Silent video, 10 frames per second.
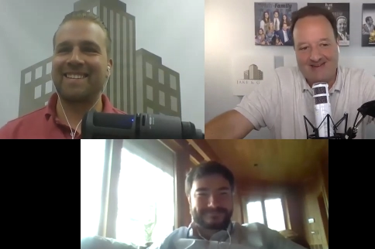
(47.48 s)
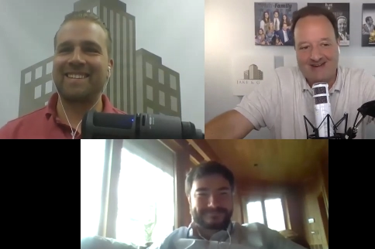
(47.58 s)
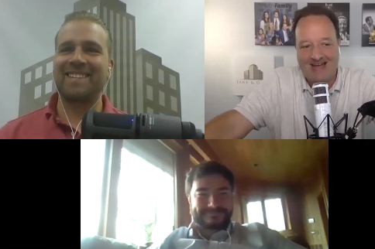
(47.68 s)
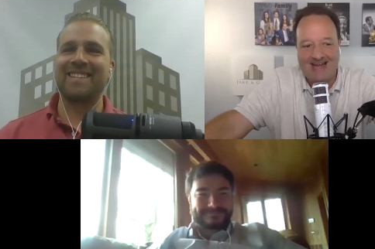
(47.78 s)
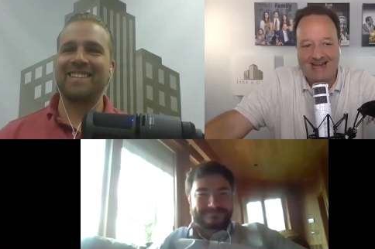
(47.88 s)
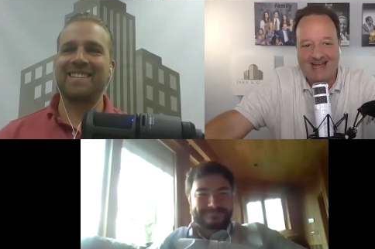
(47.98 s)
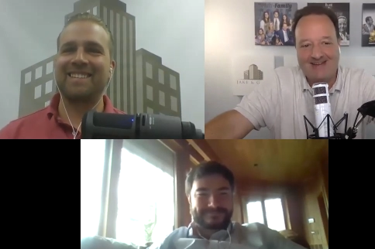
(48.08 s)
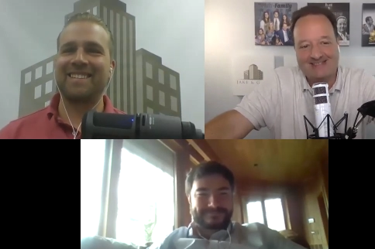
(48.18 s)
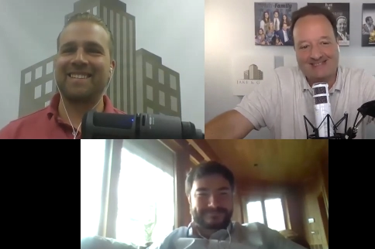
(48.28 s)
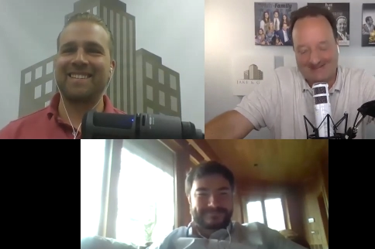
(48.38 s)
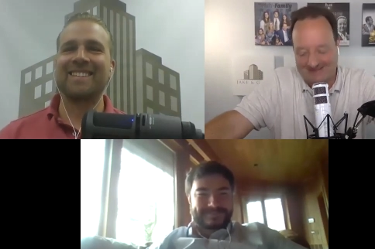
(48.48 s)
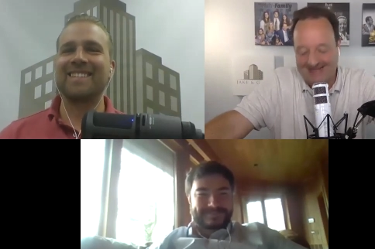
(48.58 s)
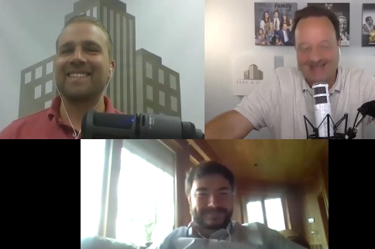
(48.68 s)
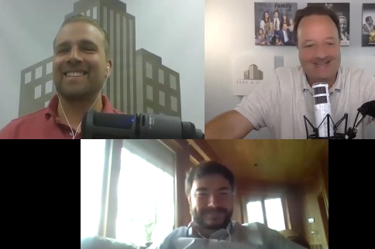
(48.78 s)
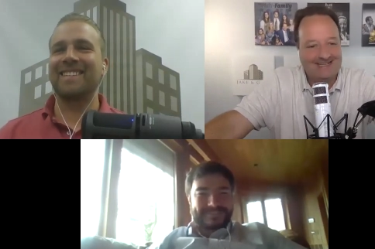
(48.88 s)
Speaker 1: or nine now. So
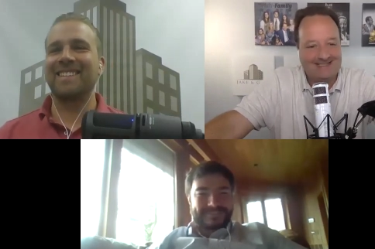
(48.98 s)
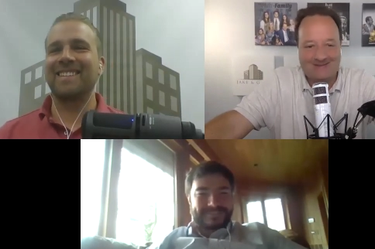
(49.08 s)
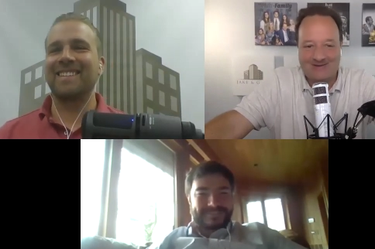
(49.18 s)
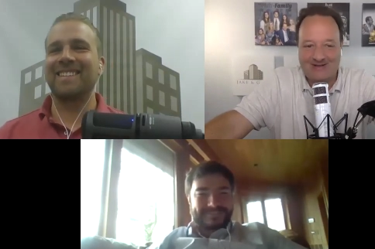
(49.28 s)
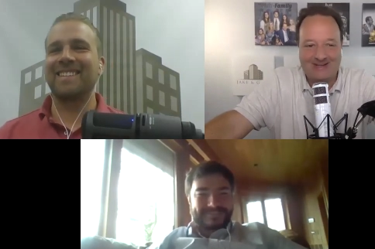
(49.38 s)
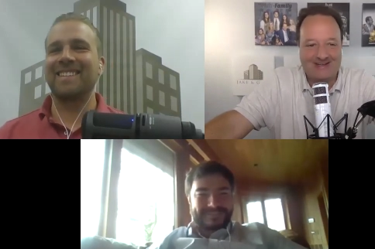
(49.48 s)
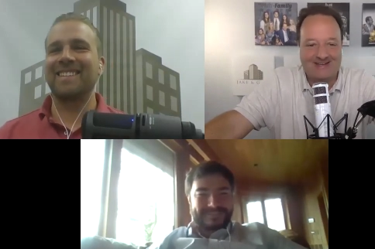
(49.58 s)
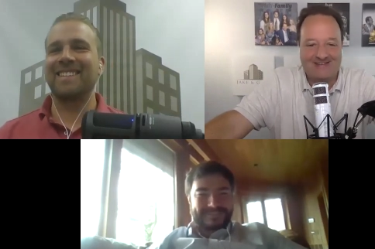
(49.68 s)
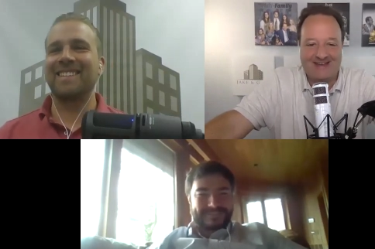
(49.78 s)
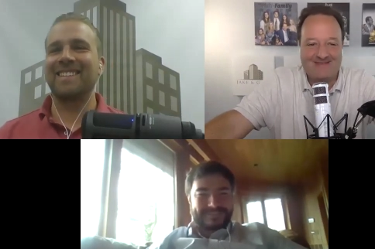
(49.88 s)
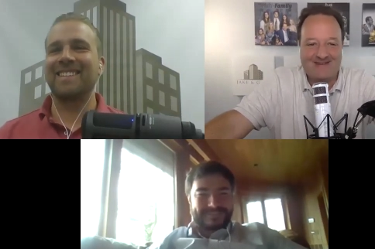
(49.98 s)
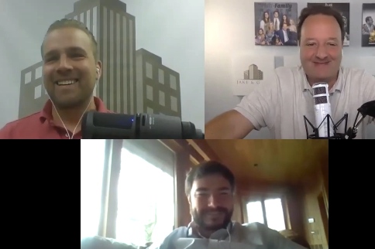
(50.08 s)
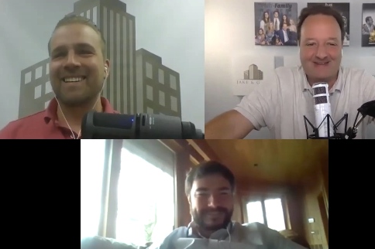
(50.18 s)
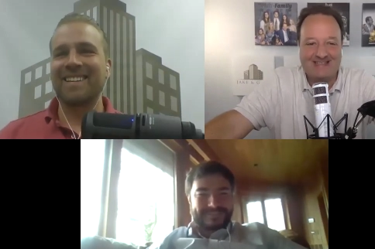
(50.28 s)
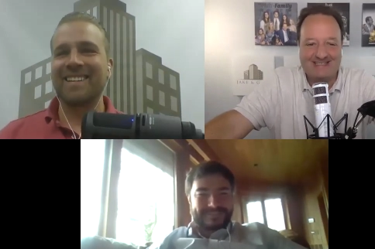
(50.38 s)
it's all good, right, my
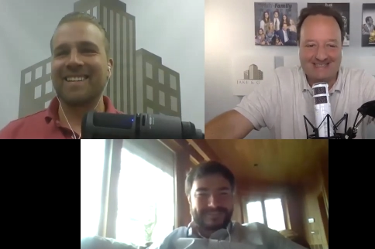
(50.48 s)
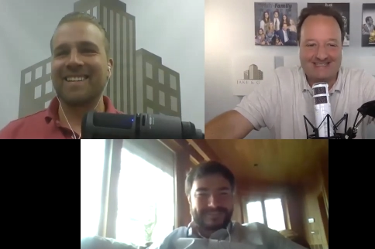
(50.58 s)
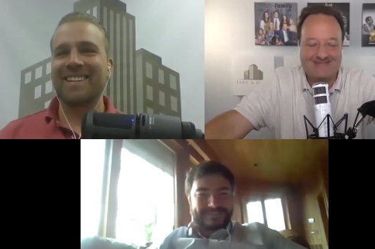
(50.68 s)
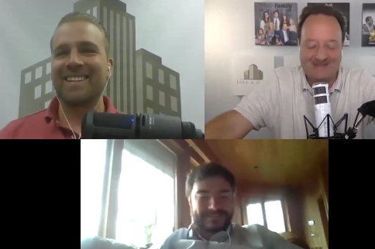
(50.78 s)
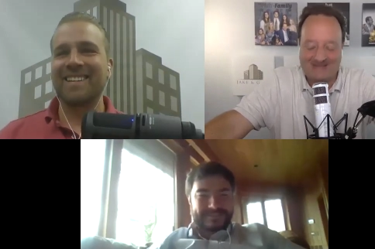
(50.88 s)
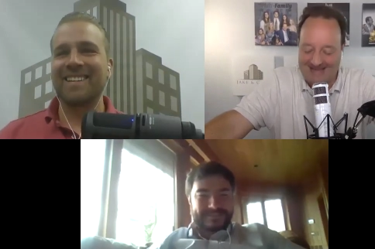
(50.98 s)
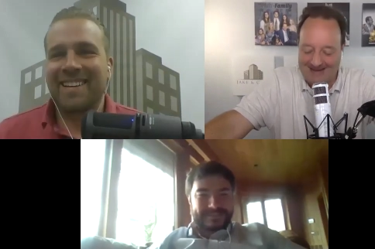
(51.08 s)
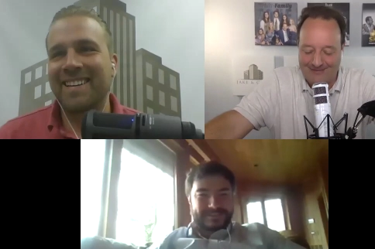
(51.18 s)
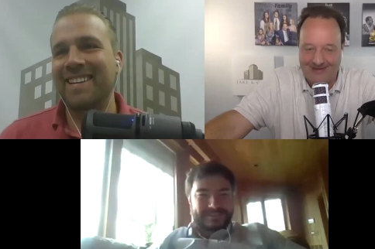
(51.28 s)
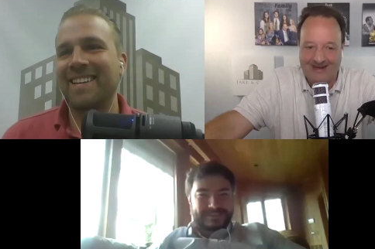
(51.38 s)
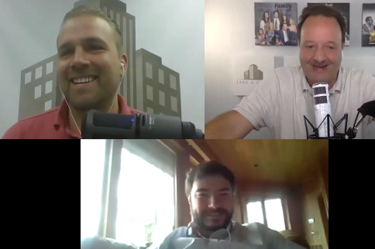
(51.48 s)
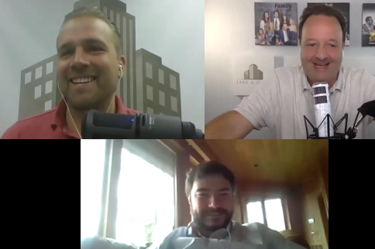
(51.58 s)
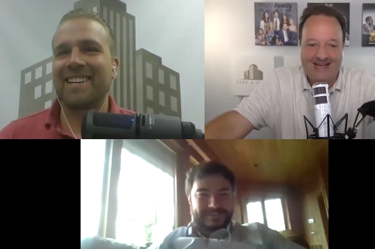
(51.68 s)
friend? It's going to be a lot of fun.